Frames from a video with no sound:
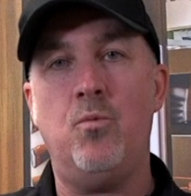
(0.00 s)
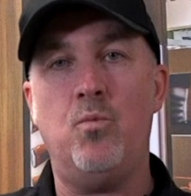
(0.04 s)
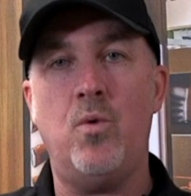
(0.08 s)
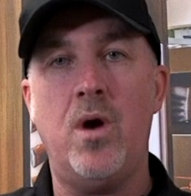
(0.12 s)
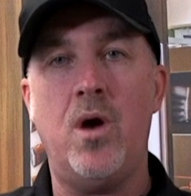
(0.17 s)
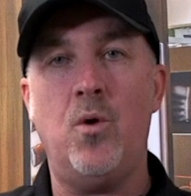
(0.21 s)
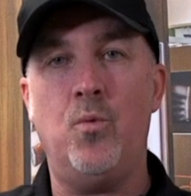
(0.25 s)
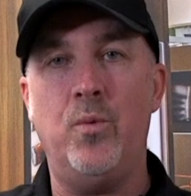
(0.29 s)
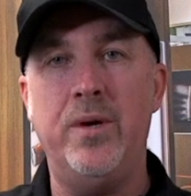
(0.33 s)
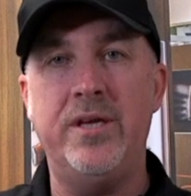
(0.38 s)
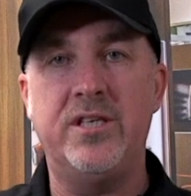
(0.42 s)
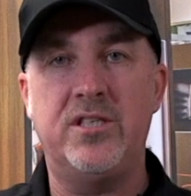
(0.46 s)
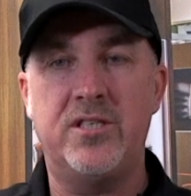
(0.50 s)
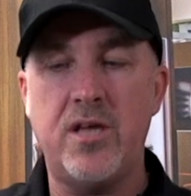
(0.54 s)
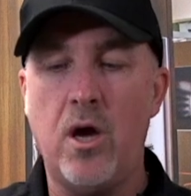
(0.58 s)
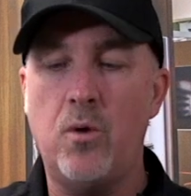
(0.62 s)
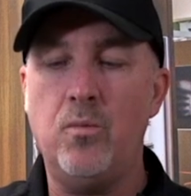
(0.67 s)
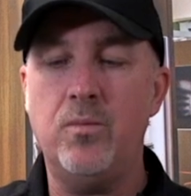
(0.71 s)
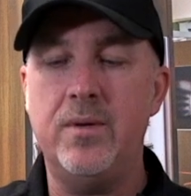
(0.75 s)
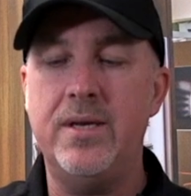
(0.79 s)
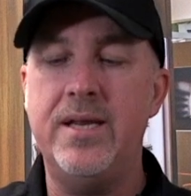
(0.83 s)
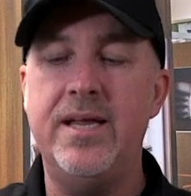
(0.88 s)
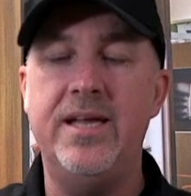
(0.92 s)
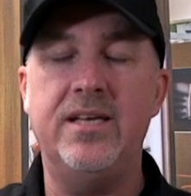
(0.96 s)
where we
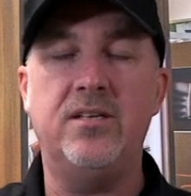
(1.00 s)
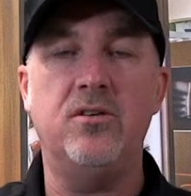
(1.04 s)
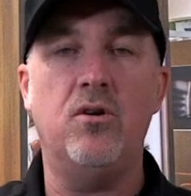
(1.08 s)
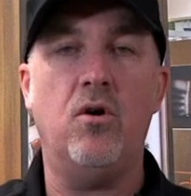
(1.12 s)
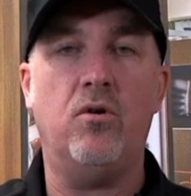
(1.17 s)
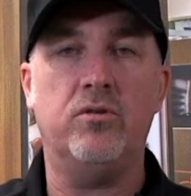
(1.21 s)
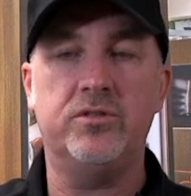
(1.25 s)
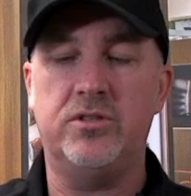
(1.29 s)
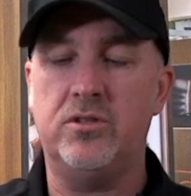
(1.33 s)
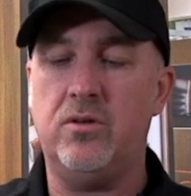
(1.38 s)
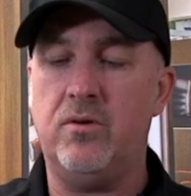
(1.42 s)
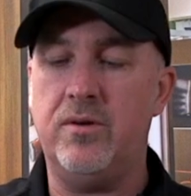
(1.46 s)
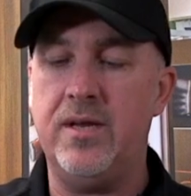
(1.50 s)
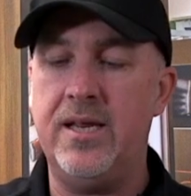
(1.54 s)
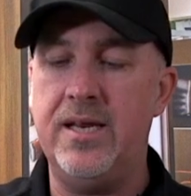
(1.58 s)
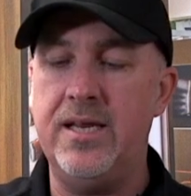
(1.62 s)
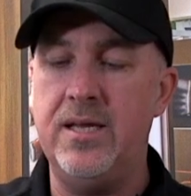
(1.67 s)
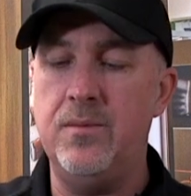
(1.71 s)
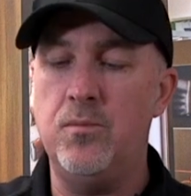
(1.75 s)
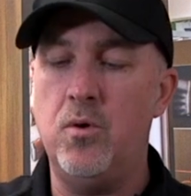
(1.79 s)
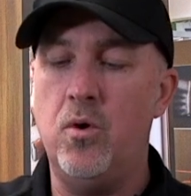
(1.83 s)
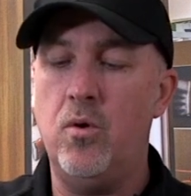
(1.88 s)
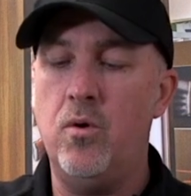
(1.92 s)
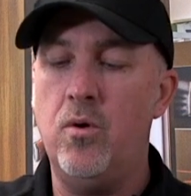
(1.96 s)
don't need nods on
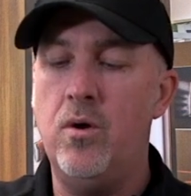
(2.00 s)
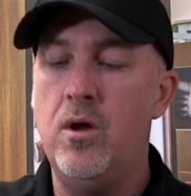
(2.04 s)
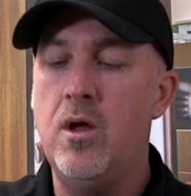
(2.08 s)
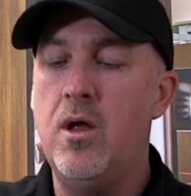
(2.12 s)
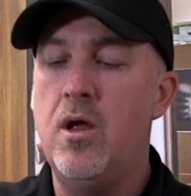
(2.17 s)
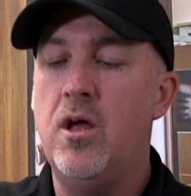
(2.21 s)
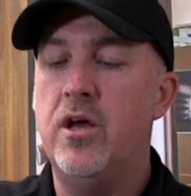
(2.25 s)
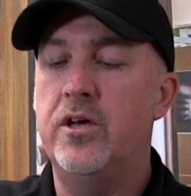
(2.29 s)
anymore.